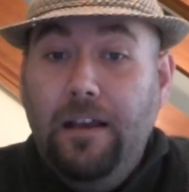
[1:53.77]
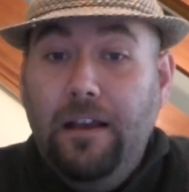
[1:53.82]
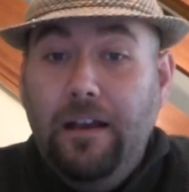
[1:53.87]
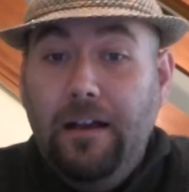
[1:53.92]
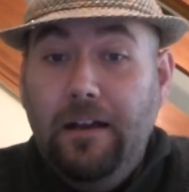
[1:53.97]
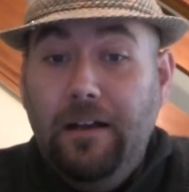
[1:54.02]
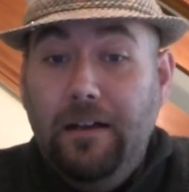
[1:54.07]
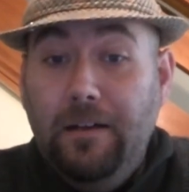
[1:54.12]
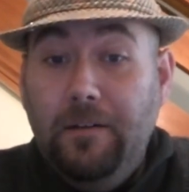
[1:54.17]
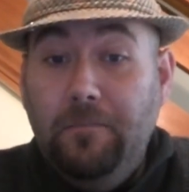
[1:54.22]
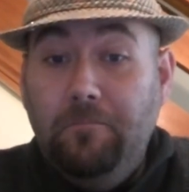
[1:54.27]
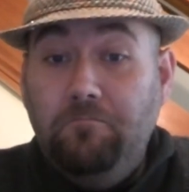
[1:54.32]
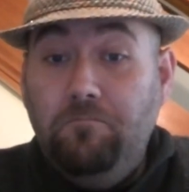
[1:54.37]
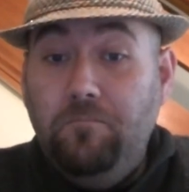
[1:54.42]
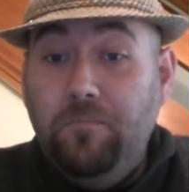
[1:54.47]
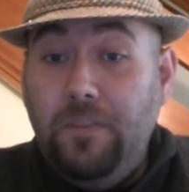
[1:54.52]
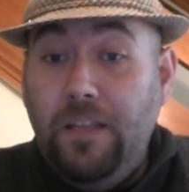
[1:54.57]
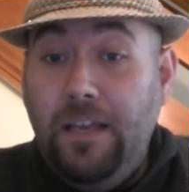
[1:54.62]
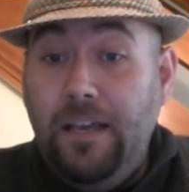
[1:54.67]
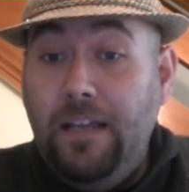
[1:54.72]

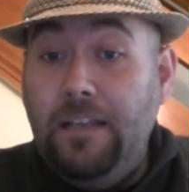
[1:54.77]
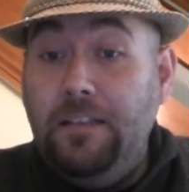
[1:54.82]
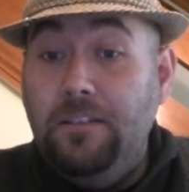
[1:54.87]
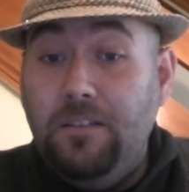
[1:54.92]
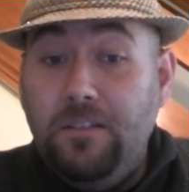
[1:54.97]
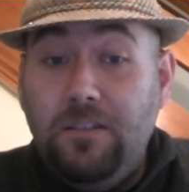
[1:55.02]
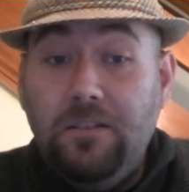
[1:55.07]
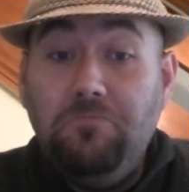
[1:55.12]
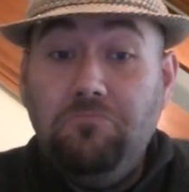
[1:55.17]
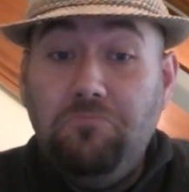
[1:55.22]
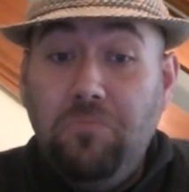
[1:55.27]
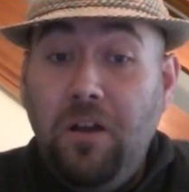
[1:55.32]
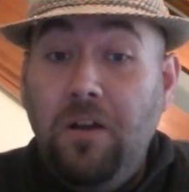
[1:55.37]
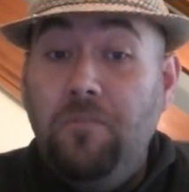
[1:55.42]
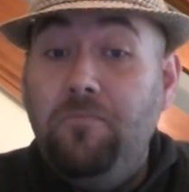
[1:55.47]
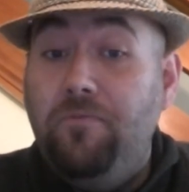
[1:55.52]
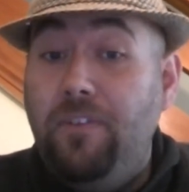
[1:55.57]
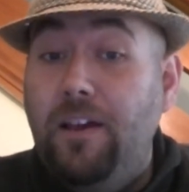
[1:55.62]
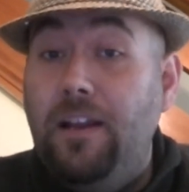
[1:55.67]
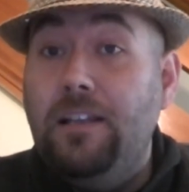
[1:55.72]
And
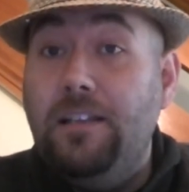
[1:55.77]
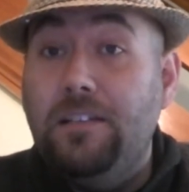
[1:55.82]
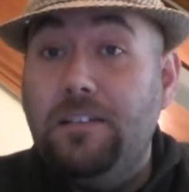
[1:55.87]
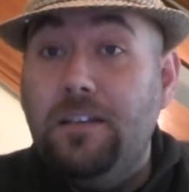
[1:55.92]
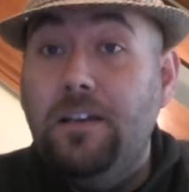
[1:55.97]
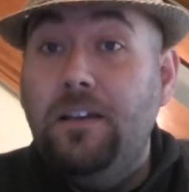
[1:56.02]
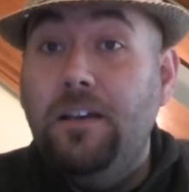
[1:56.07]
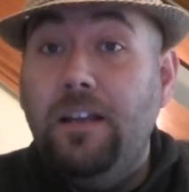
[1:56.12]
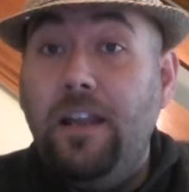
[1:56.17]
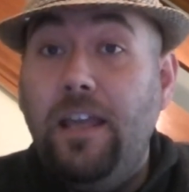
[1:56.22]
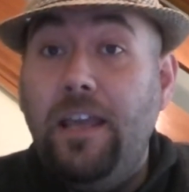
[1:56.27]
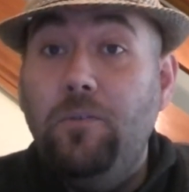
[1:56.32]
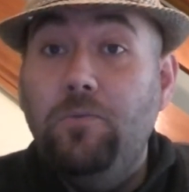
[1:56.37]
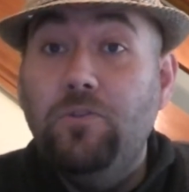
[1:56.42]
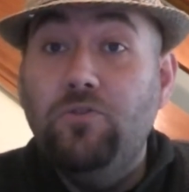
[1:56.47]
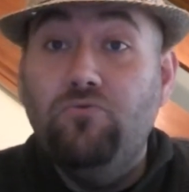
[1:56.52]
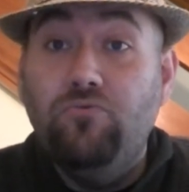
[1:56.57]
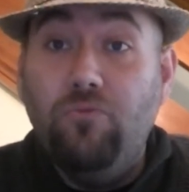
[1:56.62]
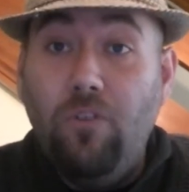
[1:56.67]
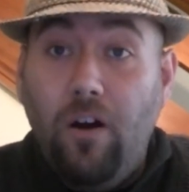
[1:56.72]
I'm fairly certain he
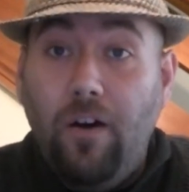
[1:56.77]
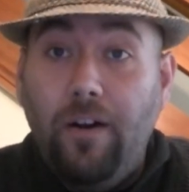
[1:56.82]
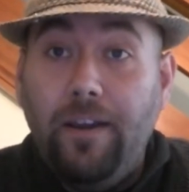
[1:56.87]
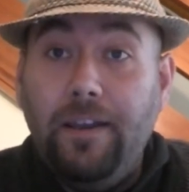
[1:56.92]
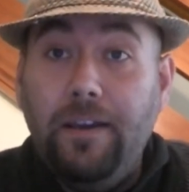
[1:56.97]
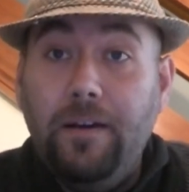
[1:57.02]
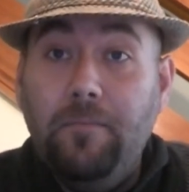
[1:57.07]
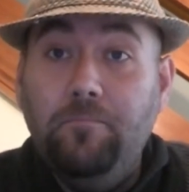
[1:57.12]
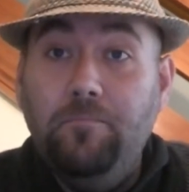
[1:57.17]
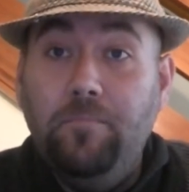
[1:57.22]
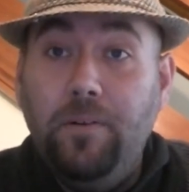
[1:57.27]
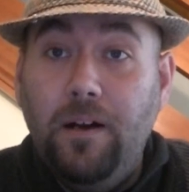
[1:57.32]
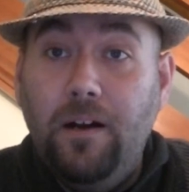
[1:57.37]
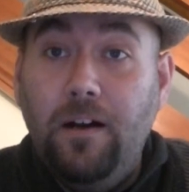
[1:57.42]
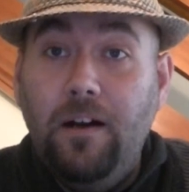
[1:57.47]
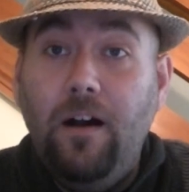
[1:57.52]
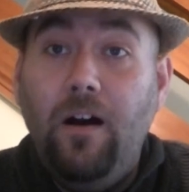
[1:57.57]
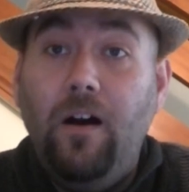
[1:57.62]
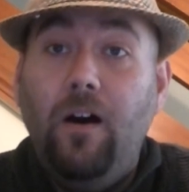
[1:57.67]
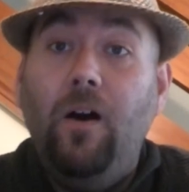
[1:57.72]
was right,
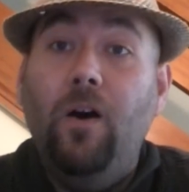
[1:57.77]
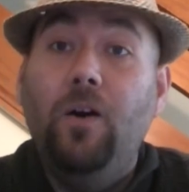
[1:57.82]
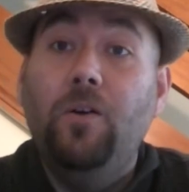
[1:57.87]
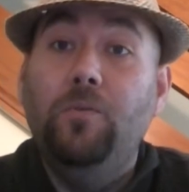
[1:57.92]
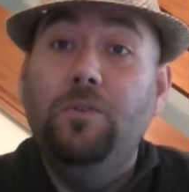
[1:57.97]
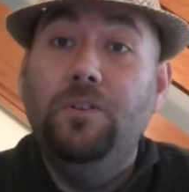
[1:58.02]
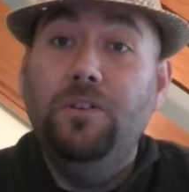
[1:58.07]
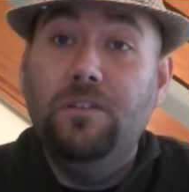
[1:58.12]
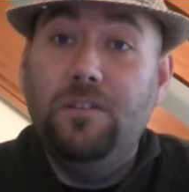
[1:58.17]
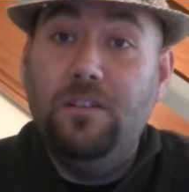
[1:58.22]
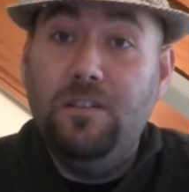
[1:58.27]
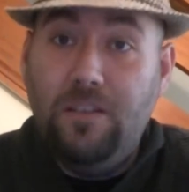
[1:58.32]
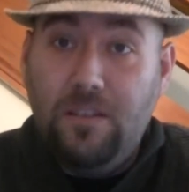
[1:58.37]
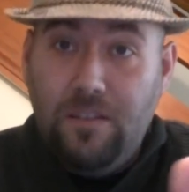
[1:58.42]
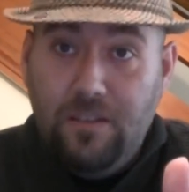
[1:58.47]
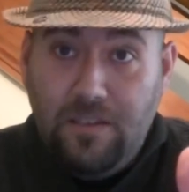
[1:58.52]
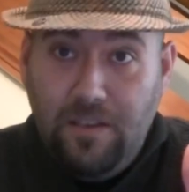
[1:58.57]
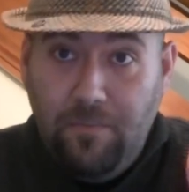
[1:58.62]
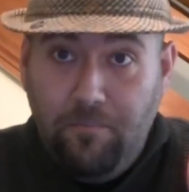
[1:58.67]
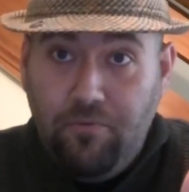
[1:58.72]
but I was
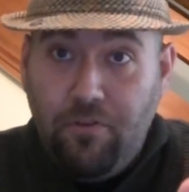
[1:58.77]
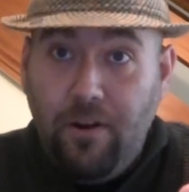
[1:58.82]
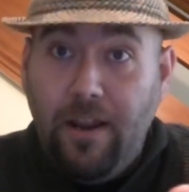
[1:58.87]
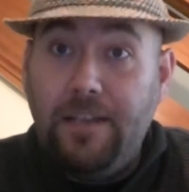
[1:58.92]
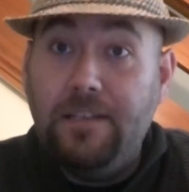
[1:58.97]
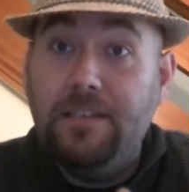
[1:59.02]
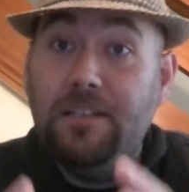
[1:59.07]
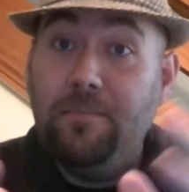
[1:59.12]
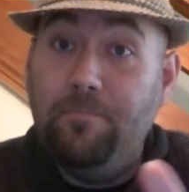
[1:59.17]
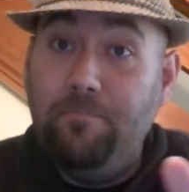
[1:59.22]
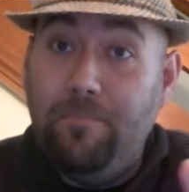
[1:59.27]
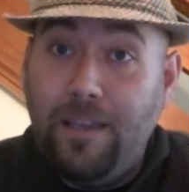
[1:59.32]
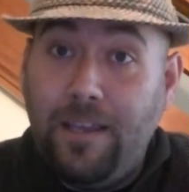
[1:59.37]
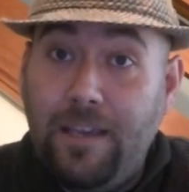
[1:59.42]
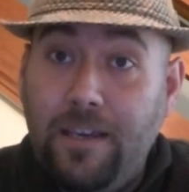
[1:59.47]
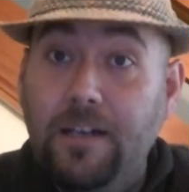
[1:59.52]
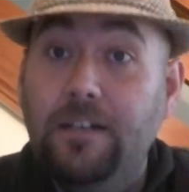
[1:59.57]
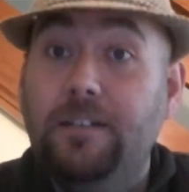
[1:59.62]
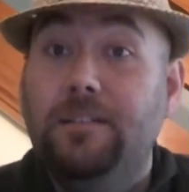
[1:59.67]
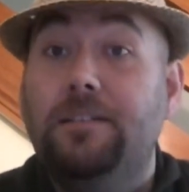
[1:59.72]
depressed
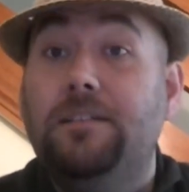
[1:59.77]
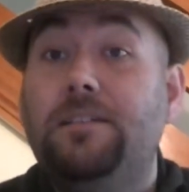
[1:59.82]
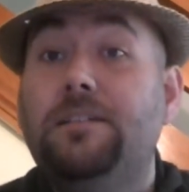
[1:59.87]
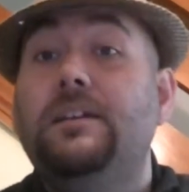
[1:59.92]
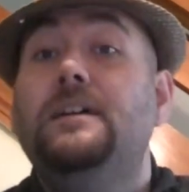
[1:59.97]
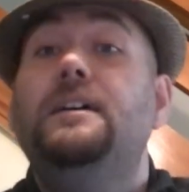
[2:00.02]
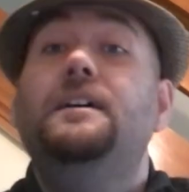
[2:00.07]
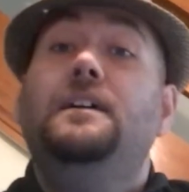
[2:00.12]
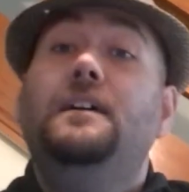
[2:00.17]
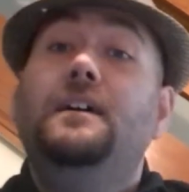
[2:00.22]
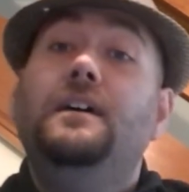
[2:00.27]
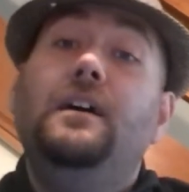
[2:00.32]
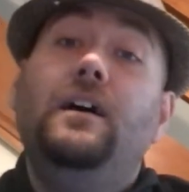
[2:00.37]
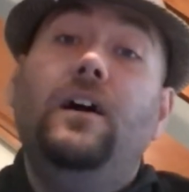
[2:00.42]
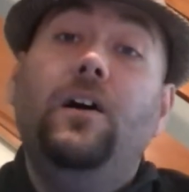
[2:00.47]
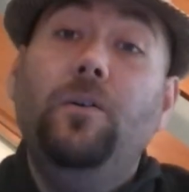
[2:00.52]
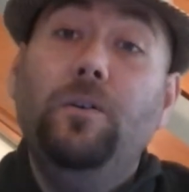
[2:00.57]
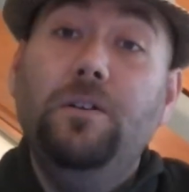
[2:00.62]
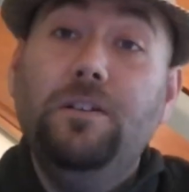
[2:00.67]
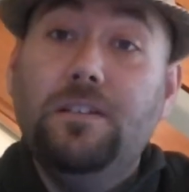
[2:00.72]
because
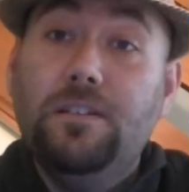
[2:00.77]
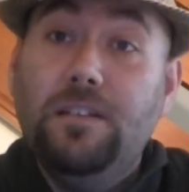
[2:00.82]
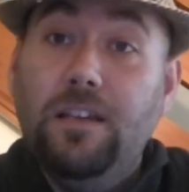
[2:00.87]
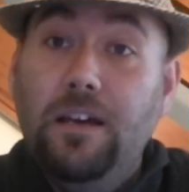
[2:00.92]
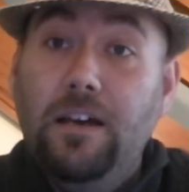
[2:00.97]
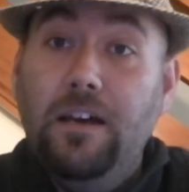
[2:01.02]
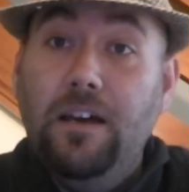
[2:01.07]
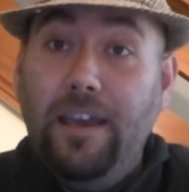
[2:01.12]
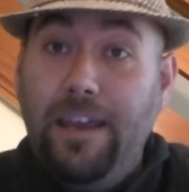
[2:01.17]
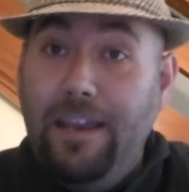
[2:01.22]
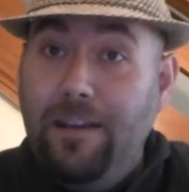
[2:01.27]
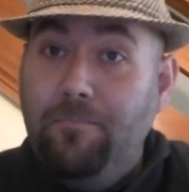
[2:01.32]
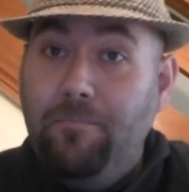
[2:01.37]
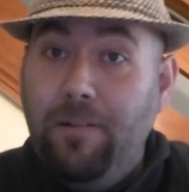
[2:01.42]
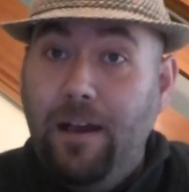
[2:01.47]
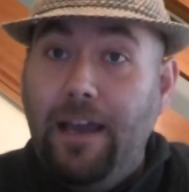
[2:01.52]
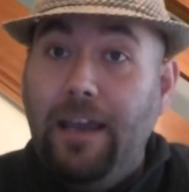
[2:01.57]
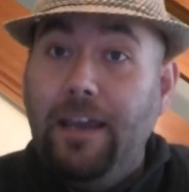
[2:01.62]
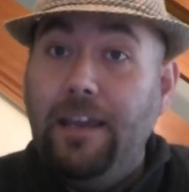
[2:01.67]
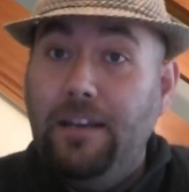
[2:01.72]
I was in
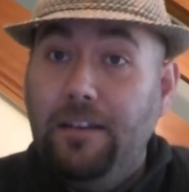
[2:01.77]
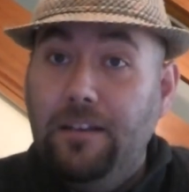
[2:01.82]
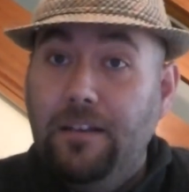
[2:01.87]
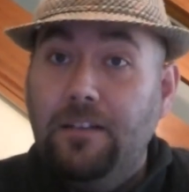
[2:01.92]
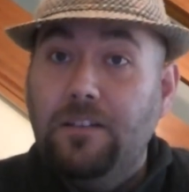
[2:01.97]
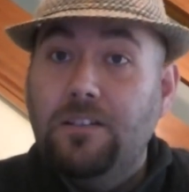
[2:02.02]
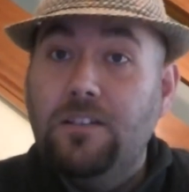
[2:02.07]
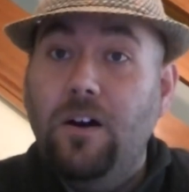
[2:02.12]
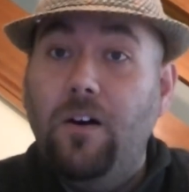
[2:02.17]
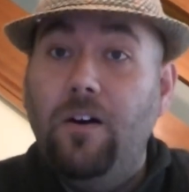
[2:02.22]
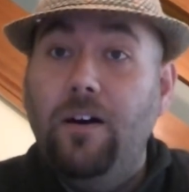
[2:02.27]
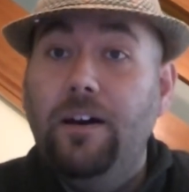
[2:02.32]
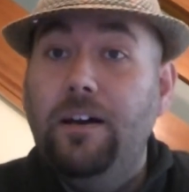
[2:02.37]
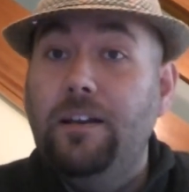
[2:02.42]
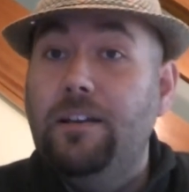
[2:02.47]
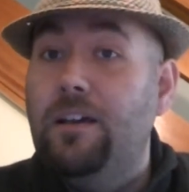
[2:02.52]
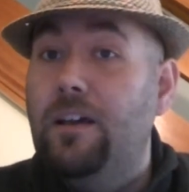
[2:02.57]
pain and tired,